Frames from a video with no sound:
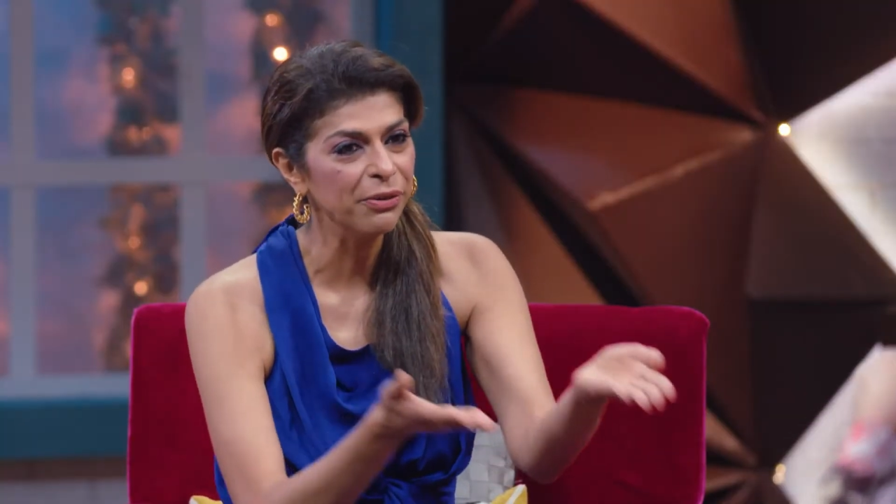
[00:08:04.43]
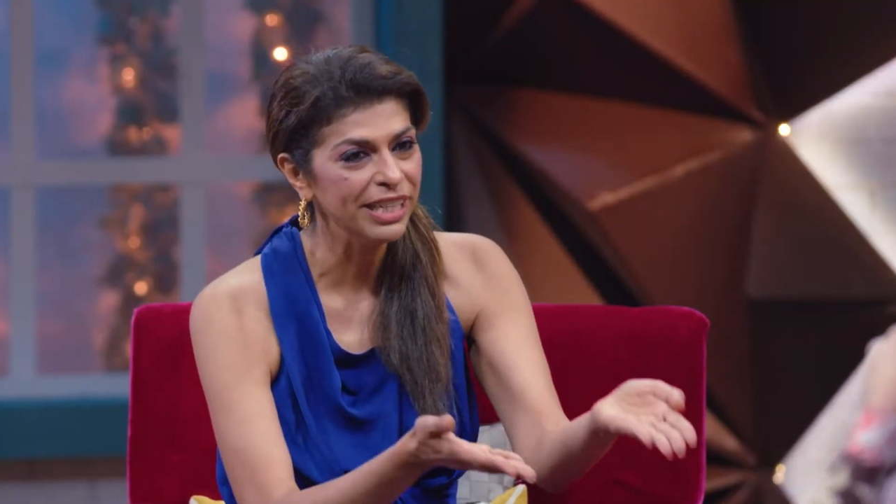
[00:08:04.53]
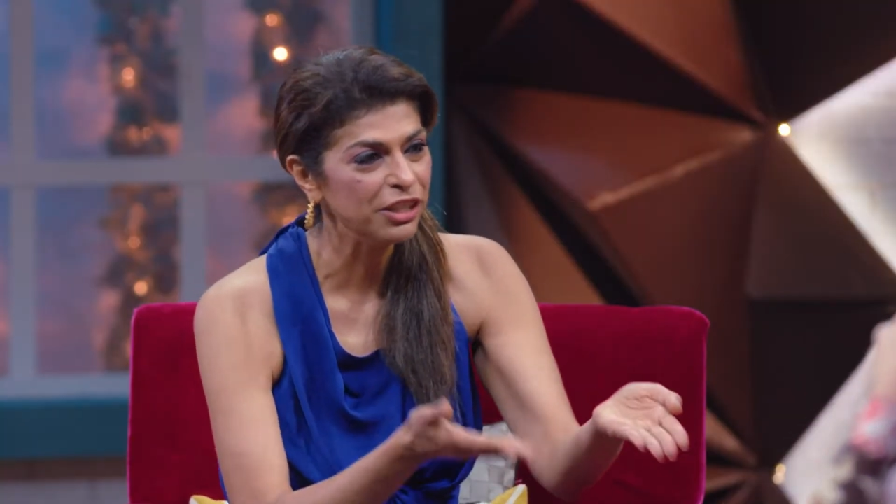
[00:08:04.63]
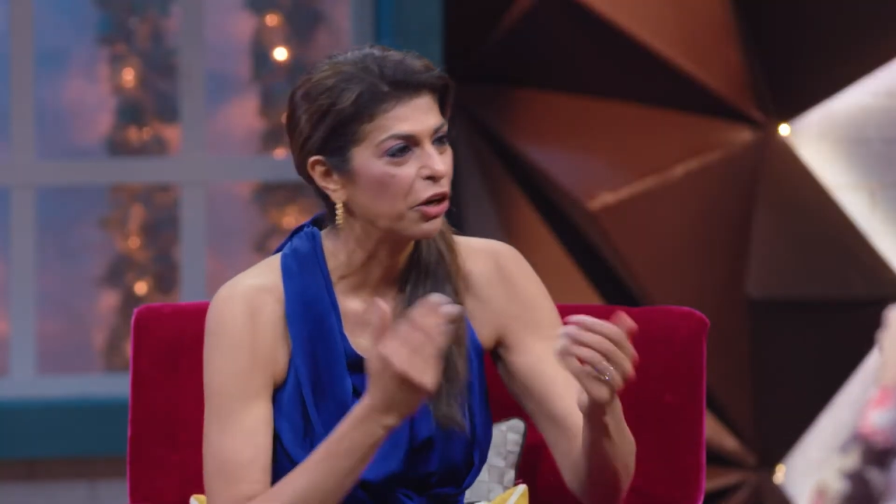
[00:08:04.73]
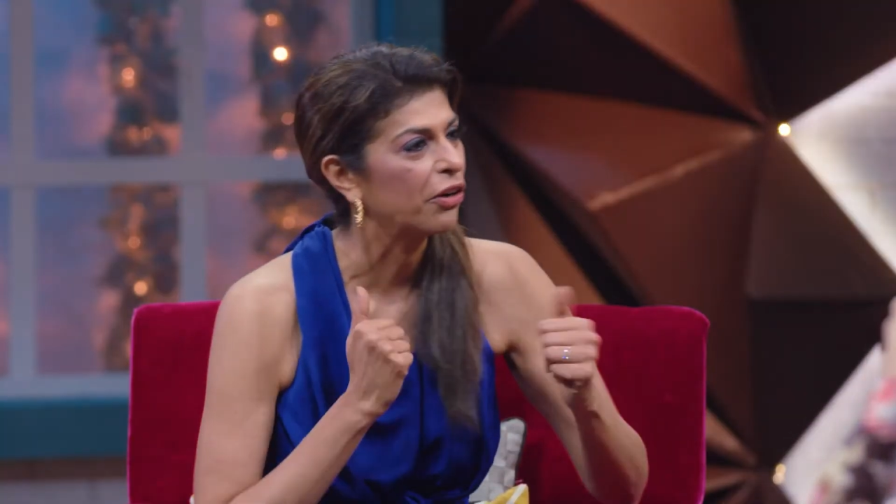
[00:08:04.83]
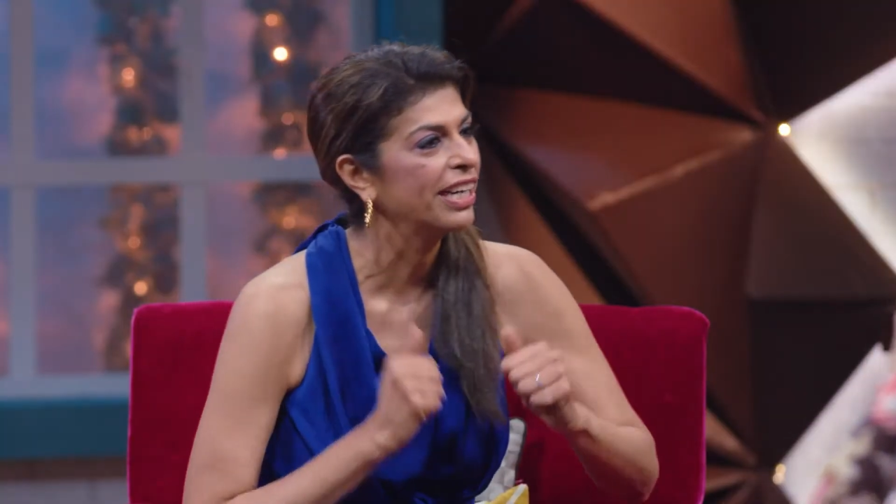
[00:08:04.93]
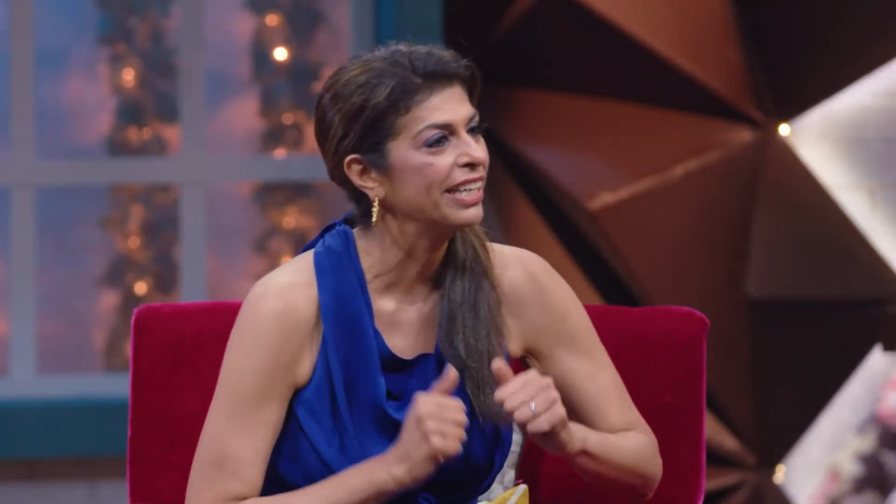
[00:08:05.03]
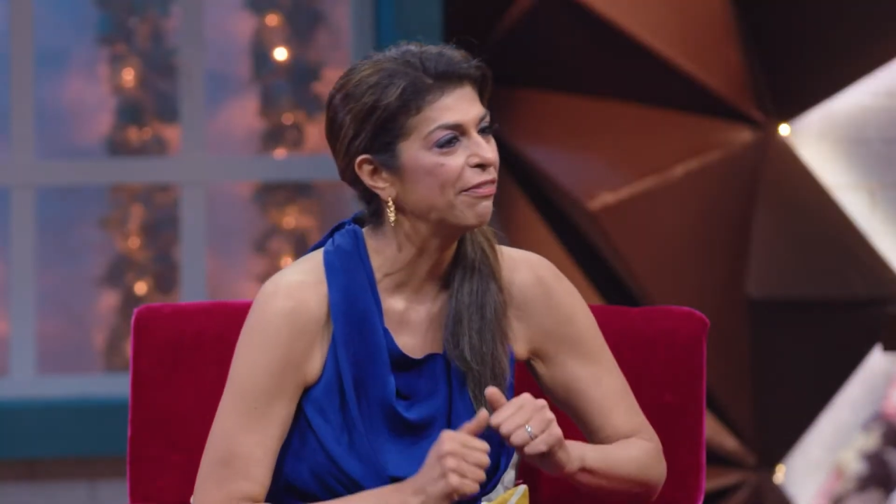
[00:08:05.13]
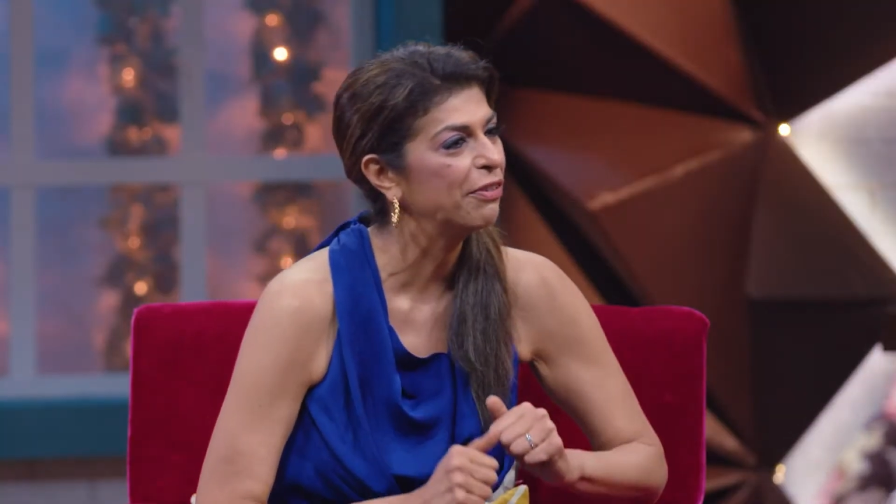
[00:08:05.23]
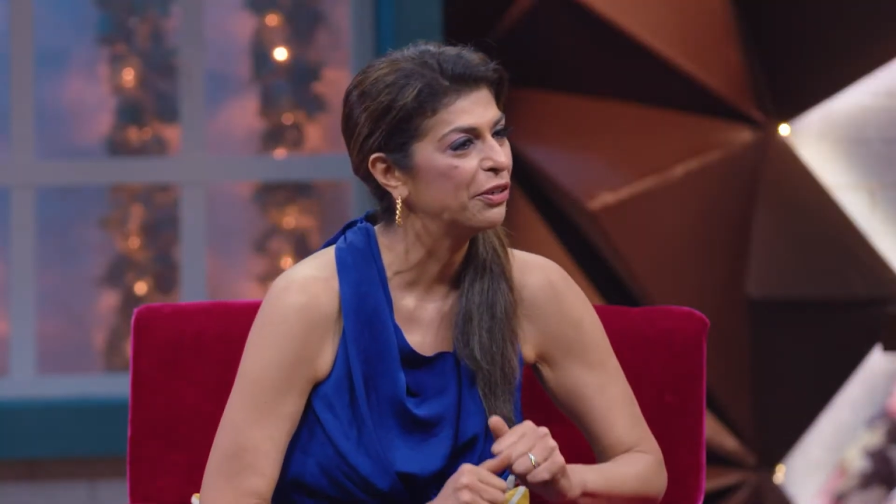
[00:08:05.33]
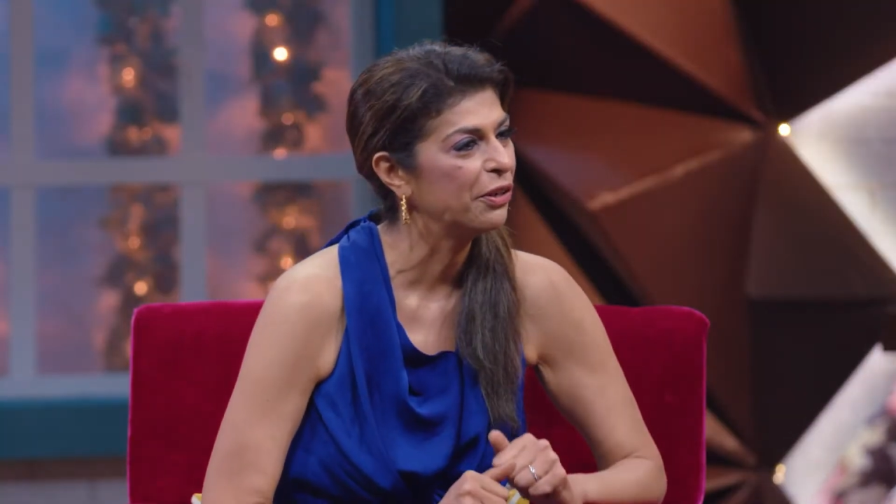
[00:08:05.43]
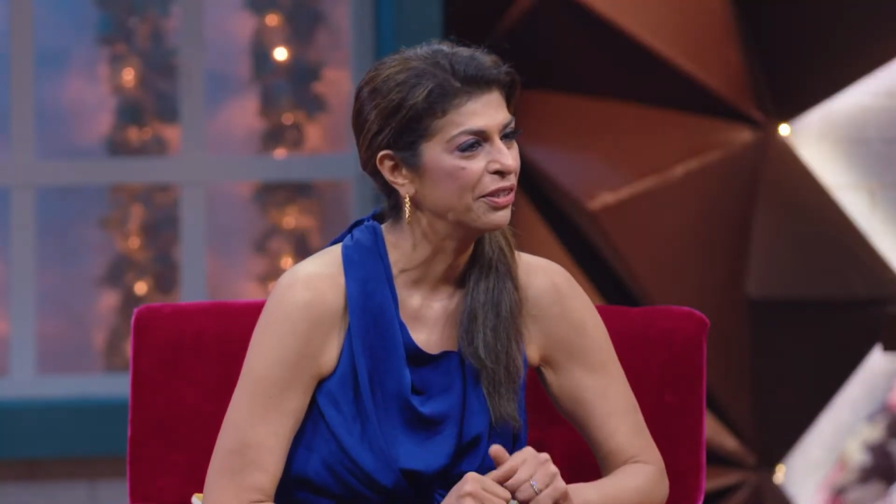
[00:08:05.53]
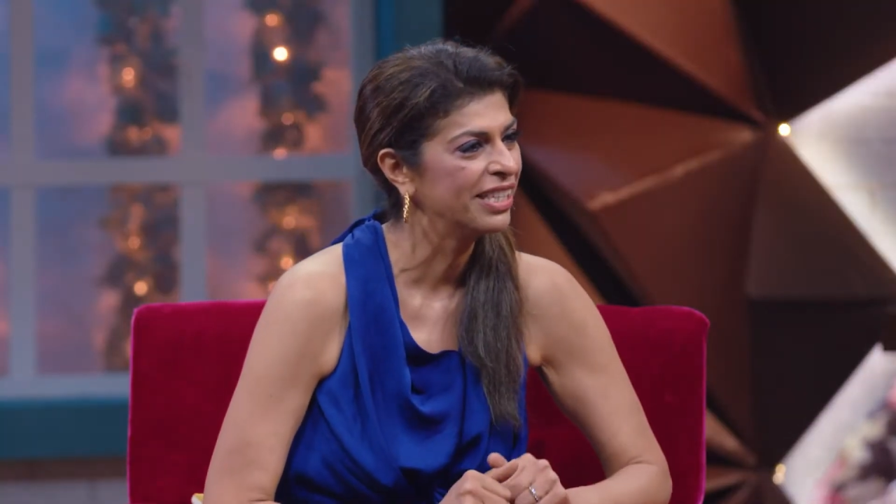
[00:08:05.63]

eat chocolate if you don't